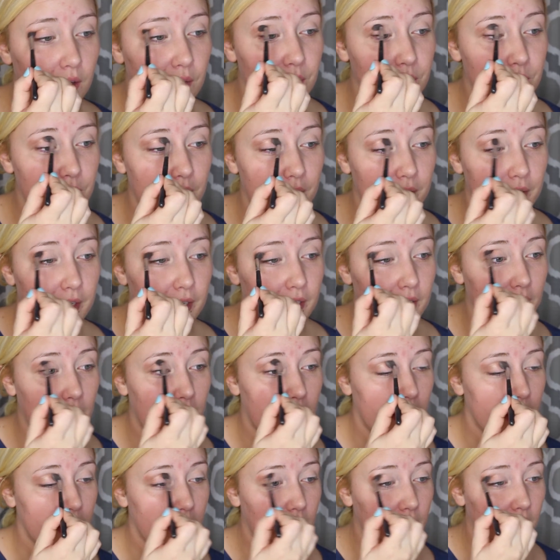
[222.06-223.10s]
very
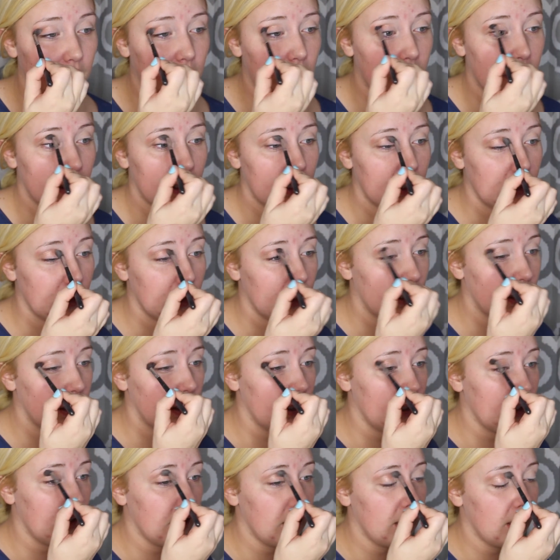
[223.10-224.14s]
lightly.
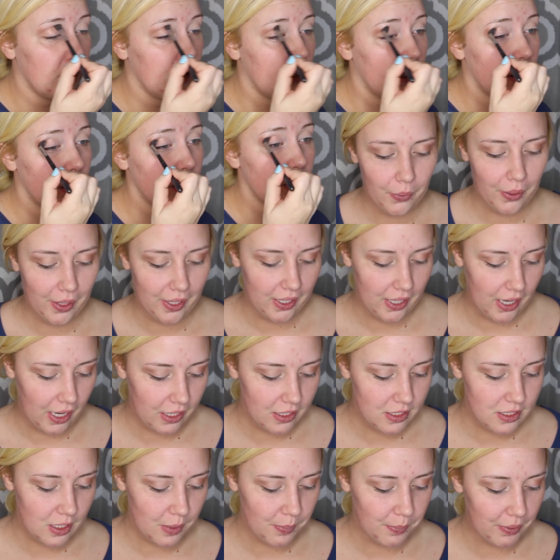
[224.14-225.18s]
Okay,
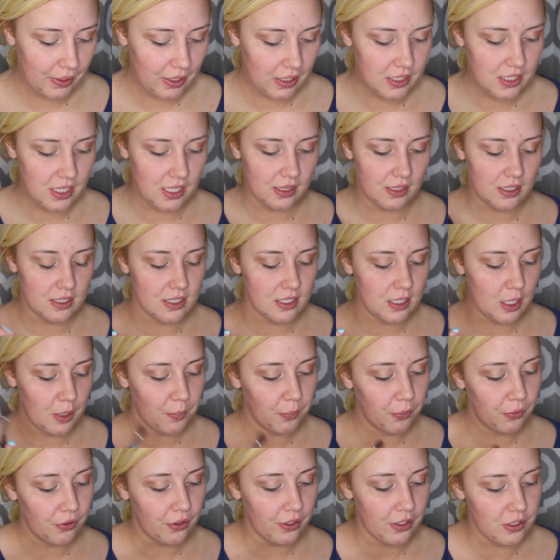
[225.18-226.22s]
next I'm gonna take the
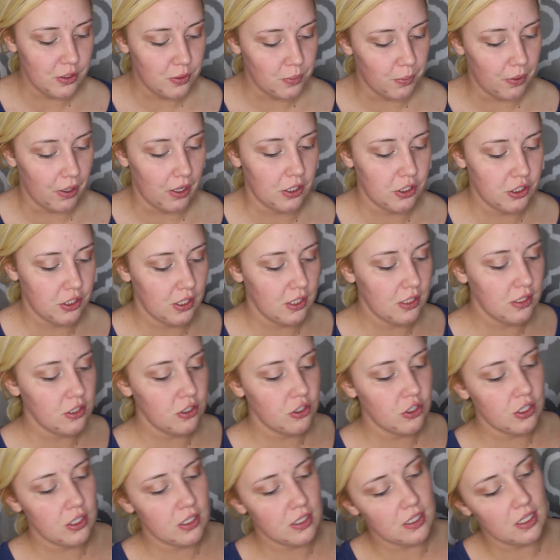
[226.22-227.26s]
same crease brush. This
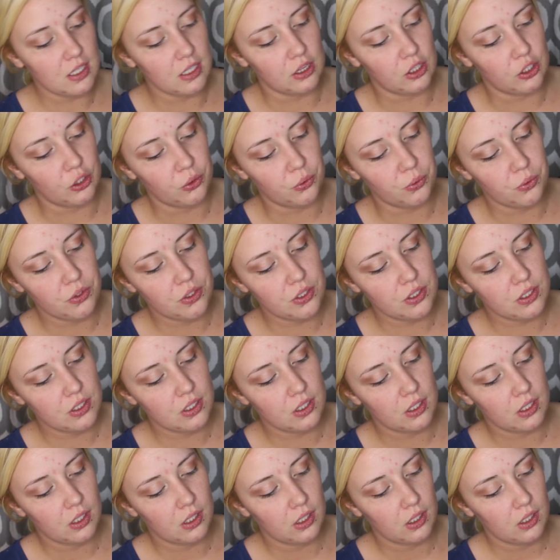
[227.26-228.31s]
is just a loose
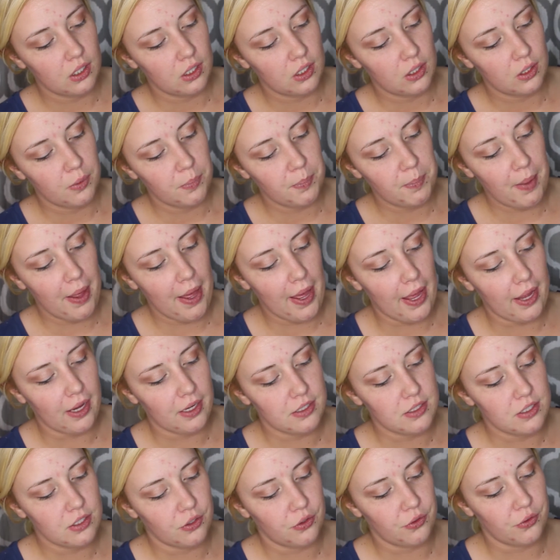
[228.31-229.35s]

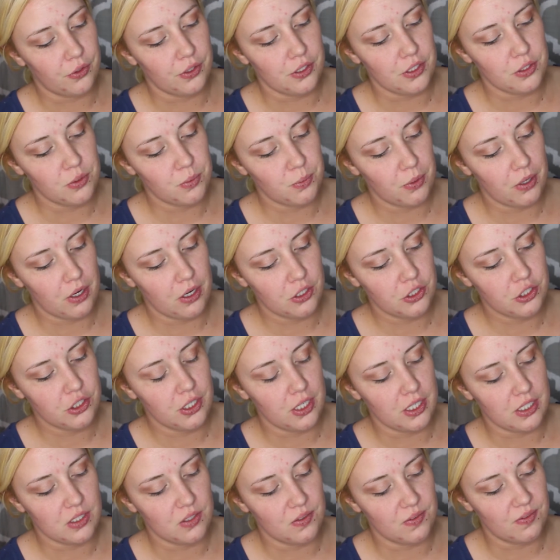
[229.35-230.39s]
packed crease brush.
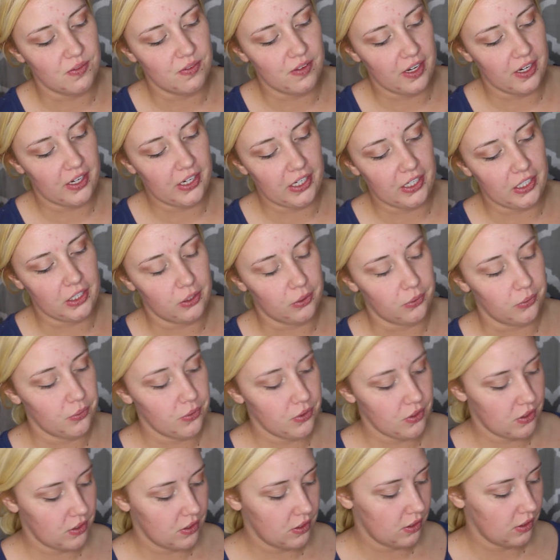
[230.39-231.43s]
It's very
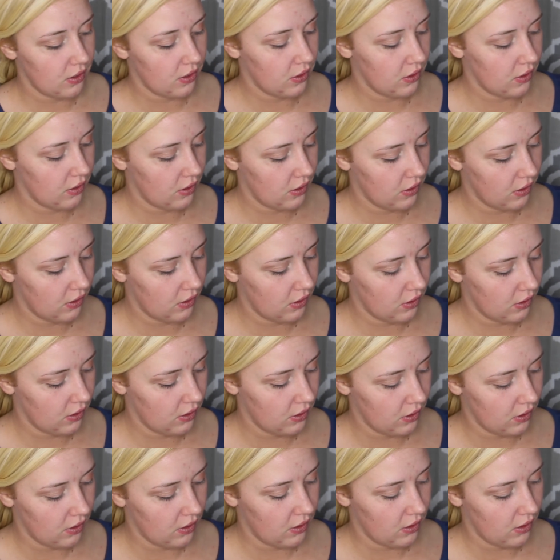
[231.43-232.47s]
loose,
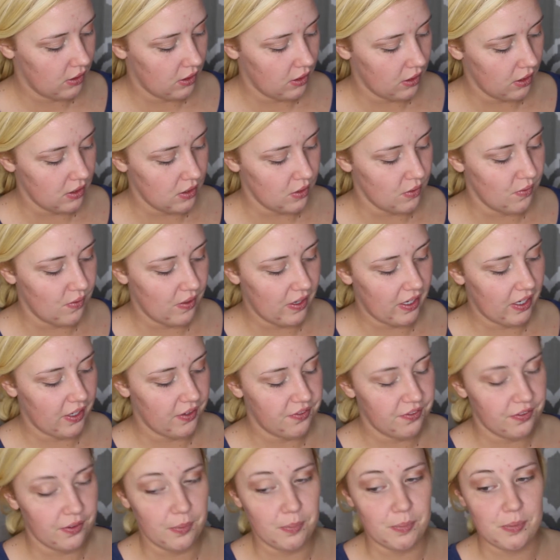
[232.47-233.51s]
it's very
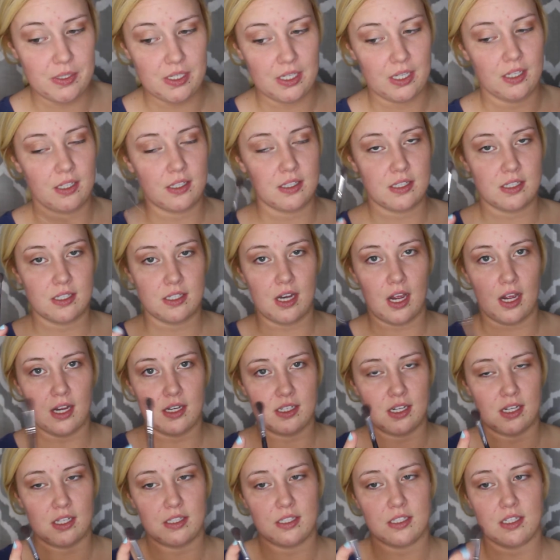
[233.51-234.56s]
flimsy, it's not
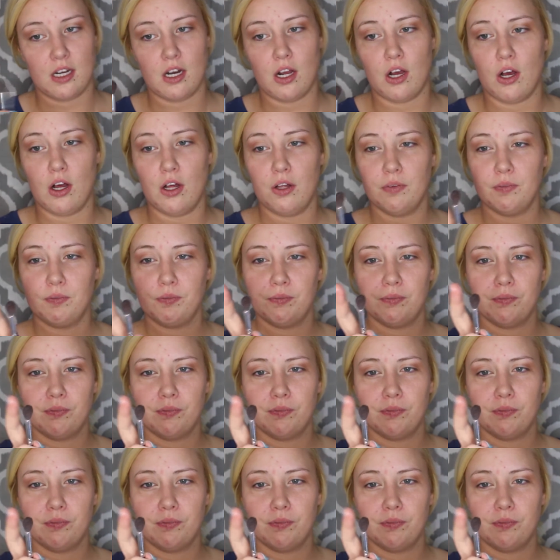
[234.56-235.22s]
dense at all.